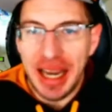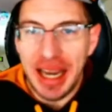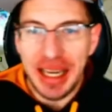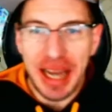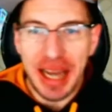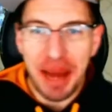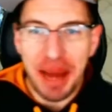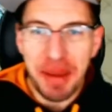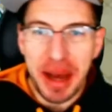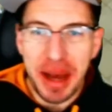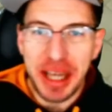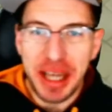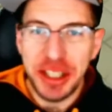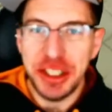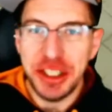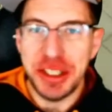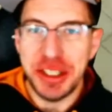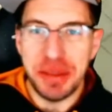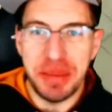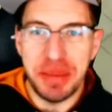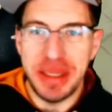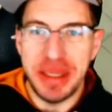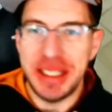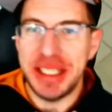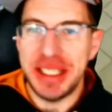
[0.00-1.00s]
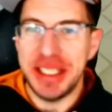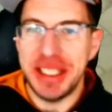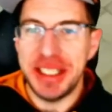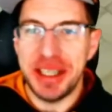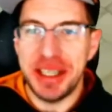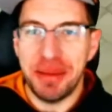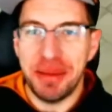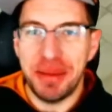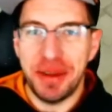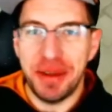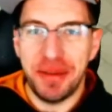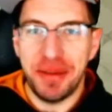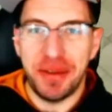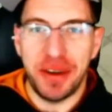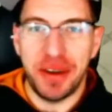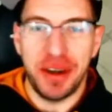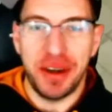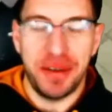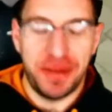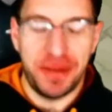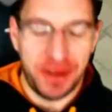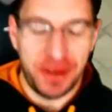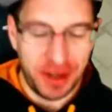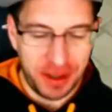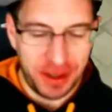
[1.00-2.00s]
am I just missing something
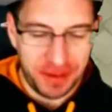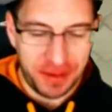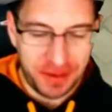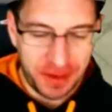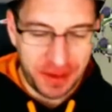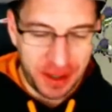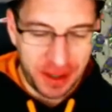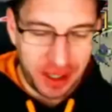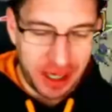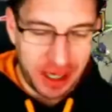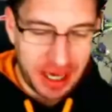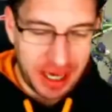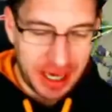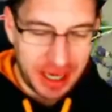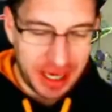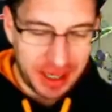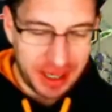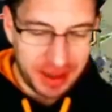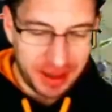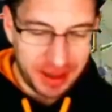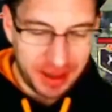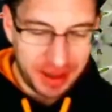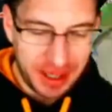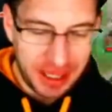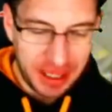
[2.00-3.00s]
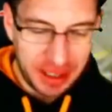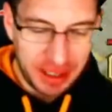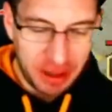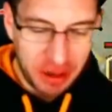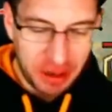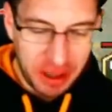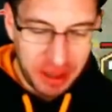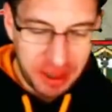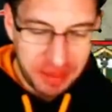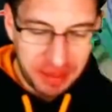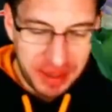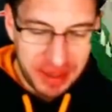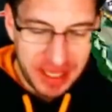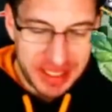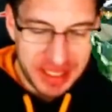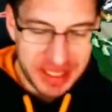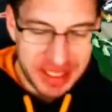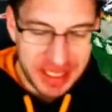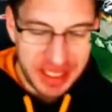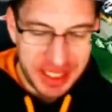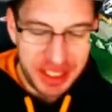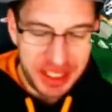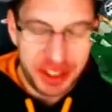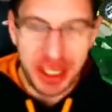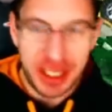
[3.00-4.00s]
for going up against
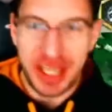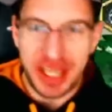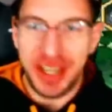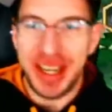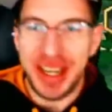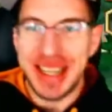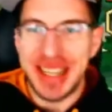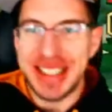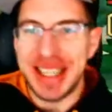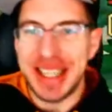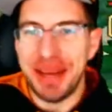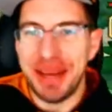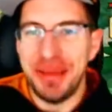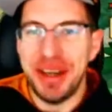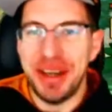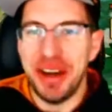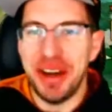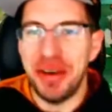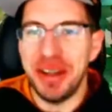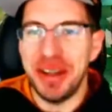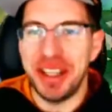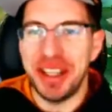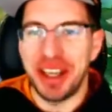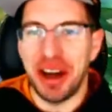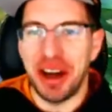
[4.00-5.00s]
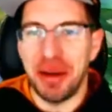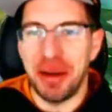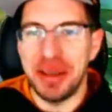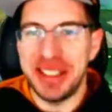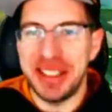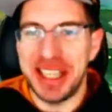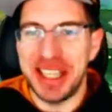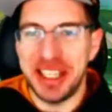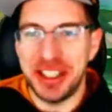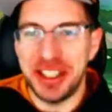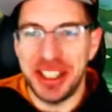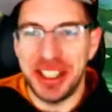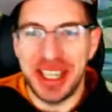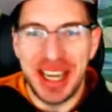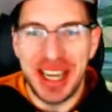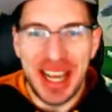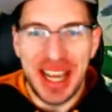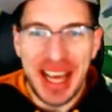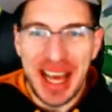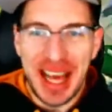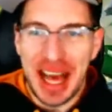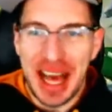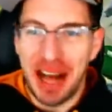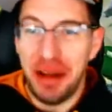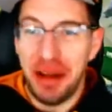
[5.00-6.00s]
Lich? Can you guys let me know in the comment section?
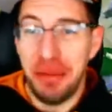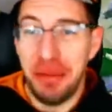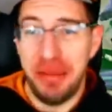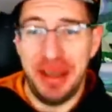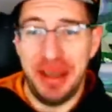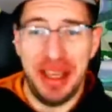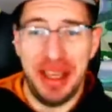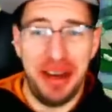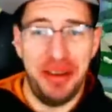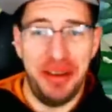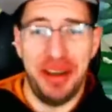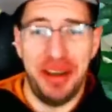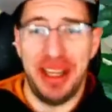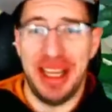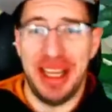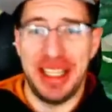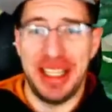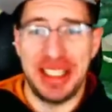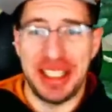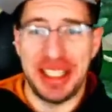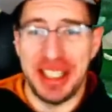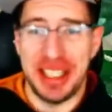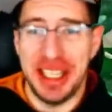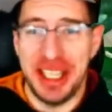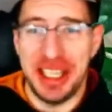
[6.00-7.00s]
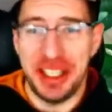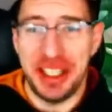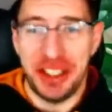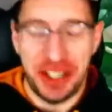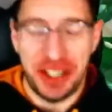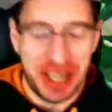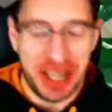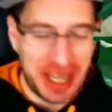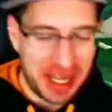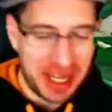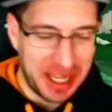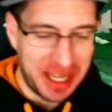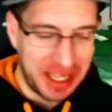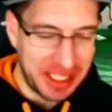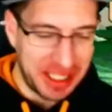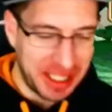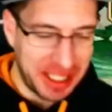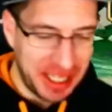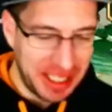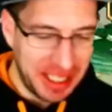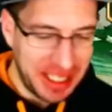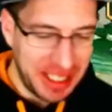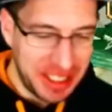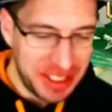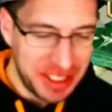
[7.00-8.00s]
Help me out against Lich.
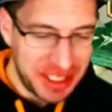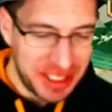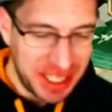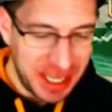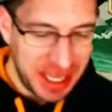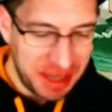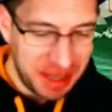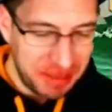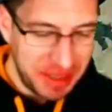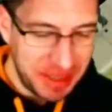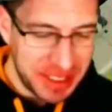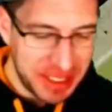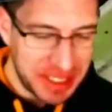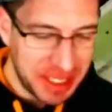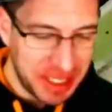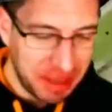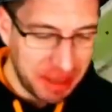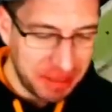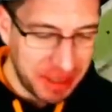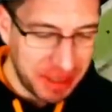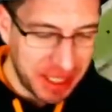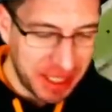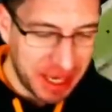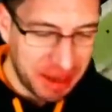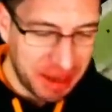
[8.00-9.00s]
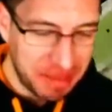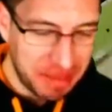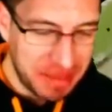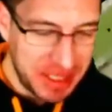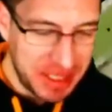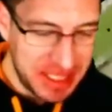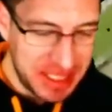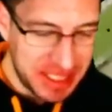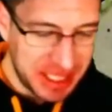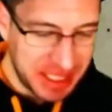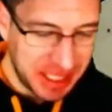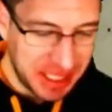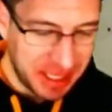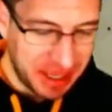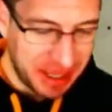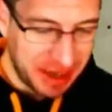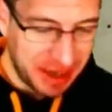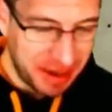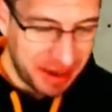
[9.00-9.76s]
There's got to be something I'm missing.